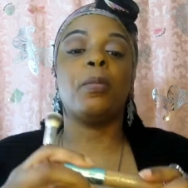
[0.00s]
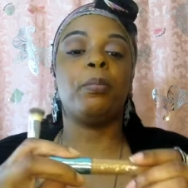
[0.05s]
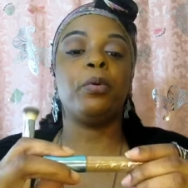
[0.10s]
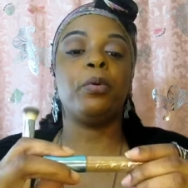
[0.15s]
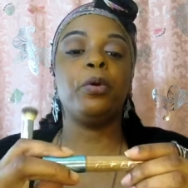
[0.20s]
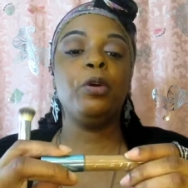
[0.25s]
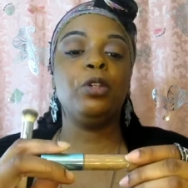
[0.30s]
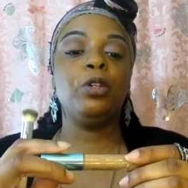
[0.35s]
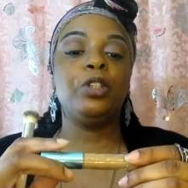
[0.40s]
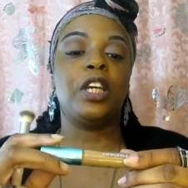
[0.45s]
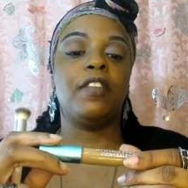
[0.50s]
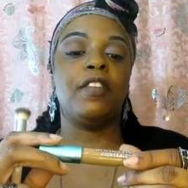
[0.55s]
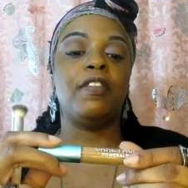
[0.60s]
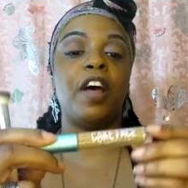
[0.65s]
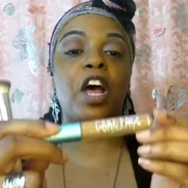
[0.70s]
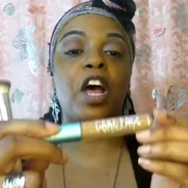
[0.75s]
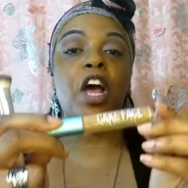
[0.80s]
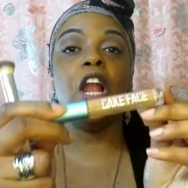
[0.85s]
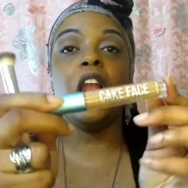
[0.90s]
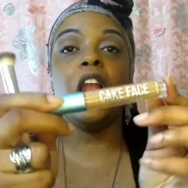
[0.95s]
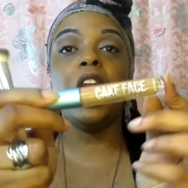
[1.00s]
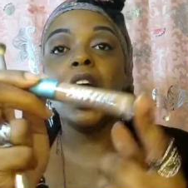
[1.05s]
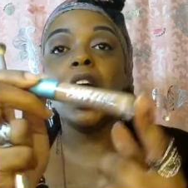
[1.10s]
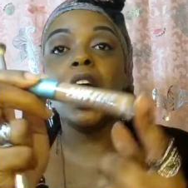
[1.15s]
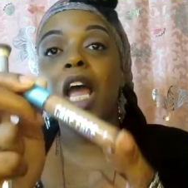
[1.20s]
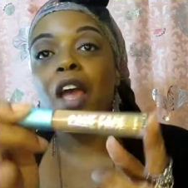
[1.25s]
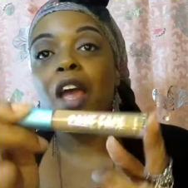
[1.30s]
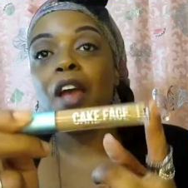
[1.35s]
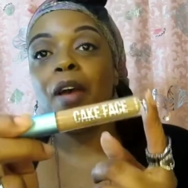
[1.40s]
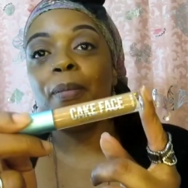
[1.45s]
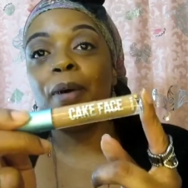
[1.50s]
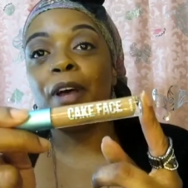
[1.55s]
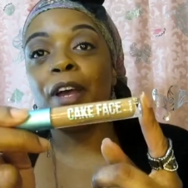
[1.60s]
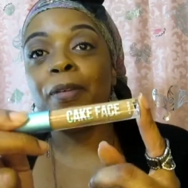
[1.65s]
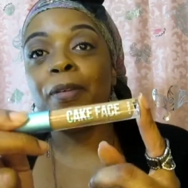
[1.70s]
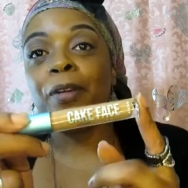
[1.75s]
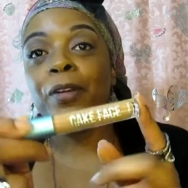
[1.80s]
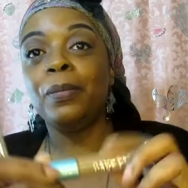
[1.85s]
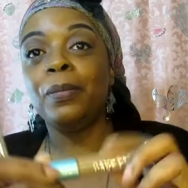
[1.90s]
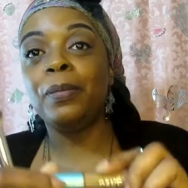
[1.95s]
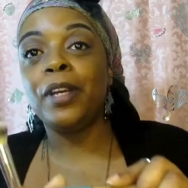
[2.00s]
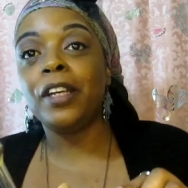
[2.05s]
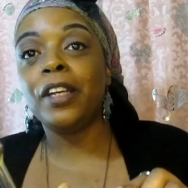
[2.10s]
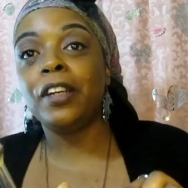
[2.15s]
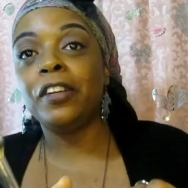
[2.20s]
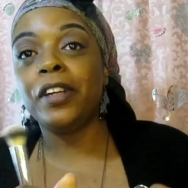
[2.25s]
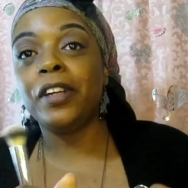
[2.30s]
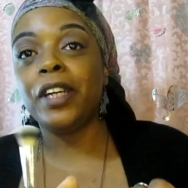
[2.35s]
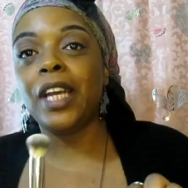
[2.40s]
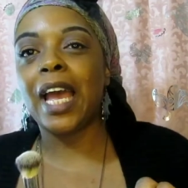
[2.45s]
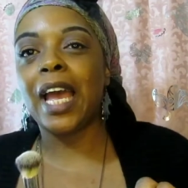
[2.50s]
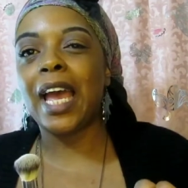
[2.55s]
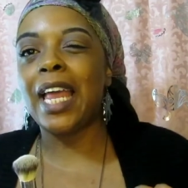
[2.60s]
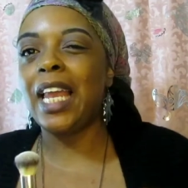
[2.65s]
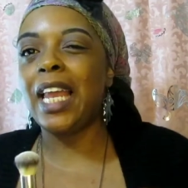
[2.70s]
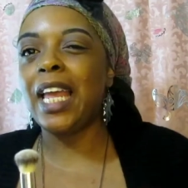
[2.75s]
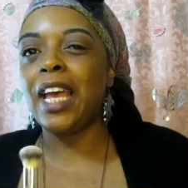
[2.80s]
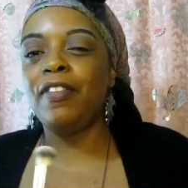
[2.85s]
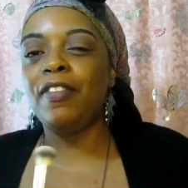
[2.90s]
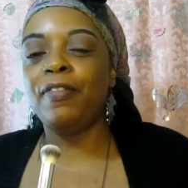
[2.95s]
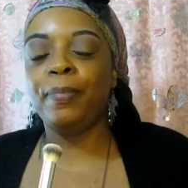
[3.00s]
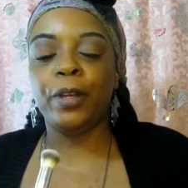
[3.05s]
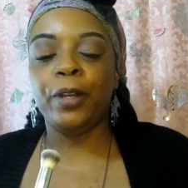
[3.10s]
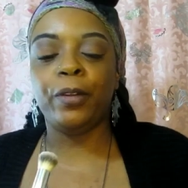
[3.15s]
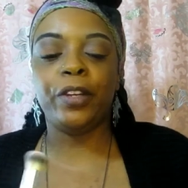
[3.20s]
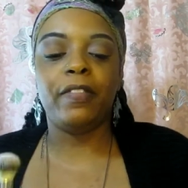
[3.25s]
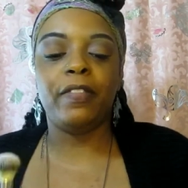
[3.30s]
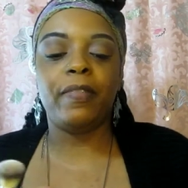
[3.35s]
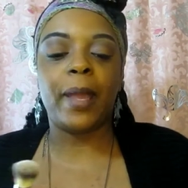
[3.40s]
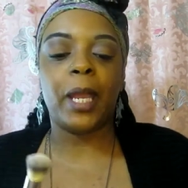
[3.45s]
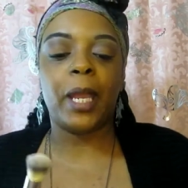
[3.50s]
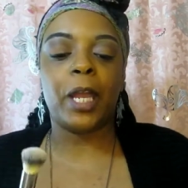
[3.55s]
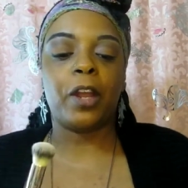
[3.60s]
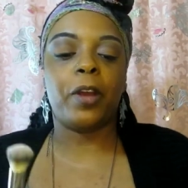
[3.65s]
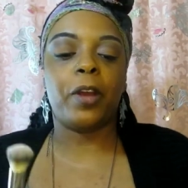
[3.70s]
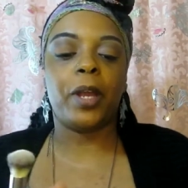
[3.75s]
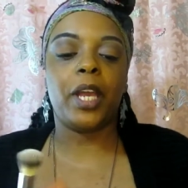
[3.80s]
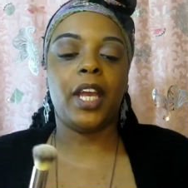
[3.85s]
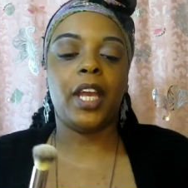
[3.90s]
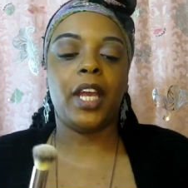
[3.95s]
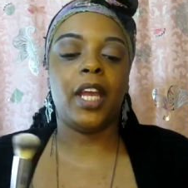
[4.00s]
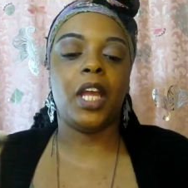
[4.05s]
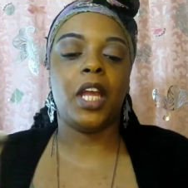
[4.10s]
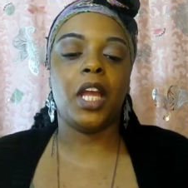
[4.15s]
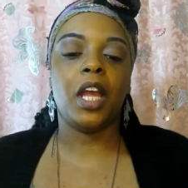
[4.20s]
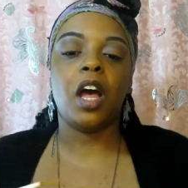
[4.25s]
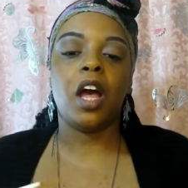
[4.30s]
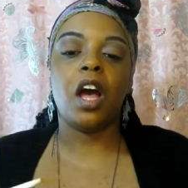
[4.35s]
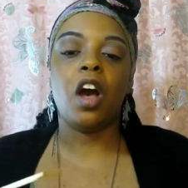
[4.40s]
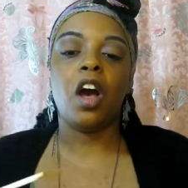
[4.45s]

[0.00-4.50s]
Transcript: Beautiful by Beauty Bakery. I love Beauty Bakery.